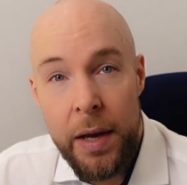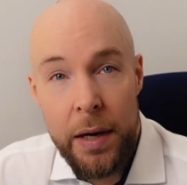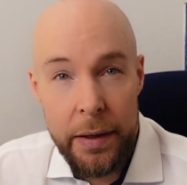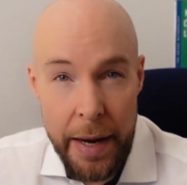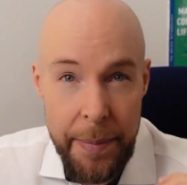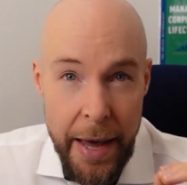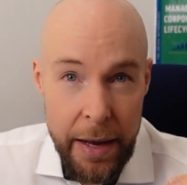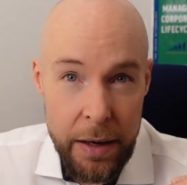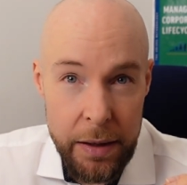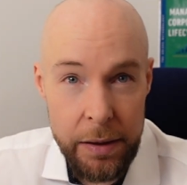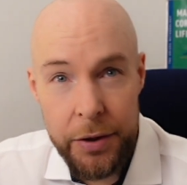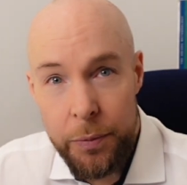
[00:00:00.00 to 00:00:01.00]
Let me add a
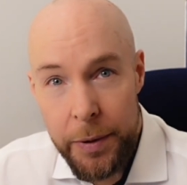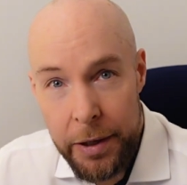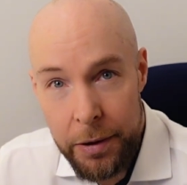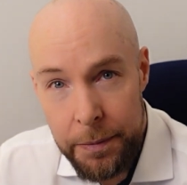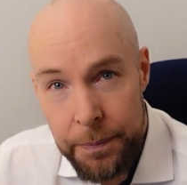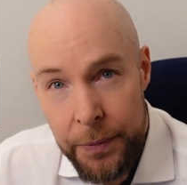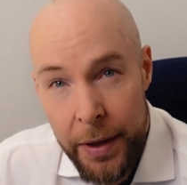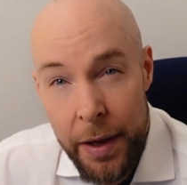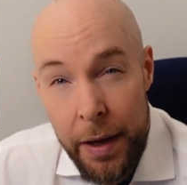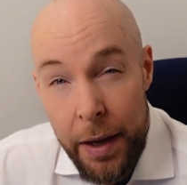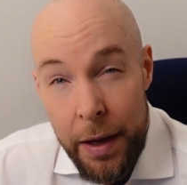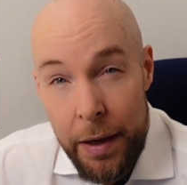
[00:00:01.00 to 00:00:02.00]
little humor here.
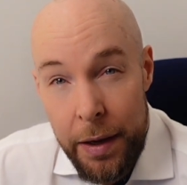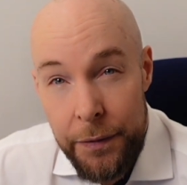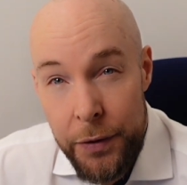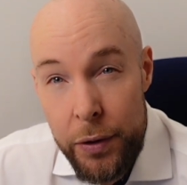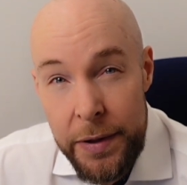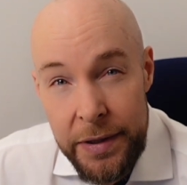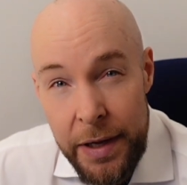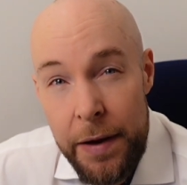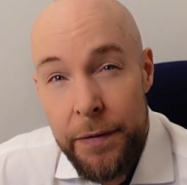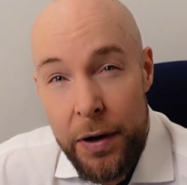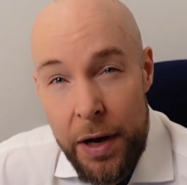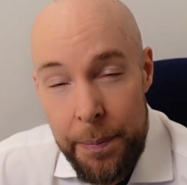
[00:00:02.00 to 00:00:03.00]
If you can
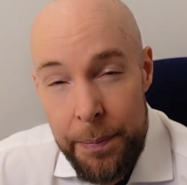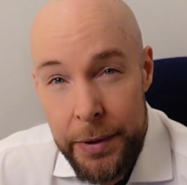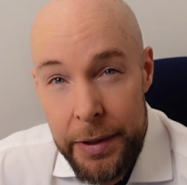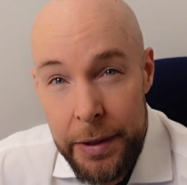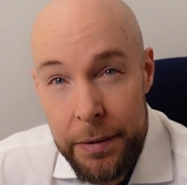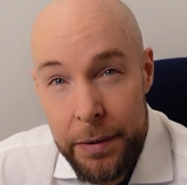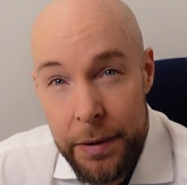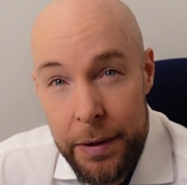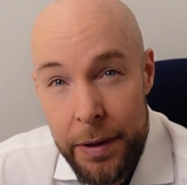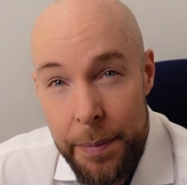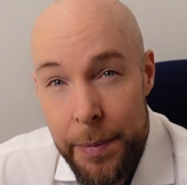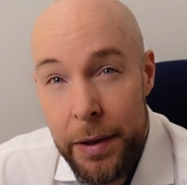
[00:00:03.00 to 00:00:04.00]
save your company
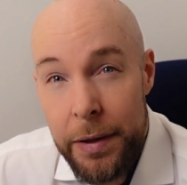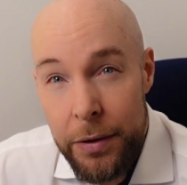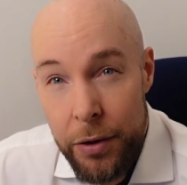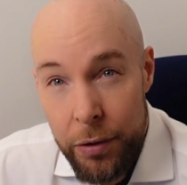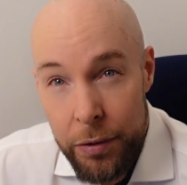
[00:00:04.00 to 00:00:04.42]
€1 million,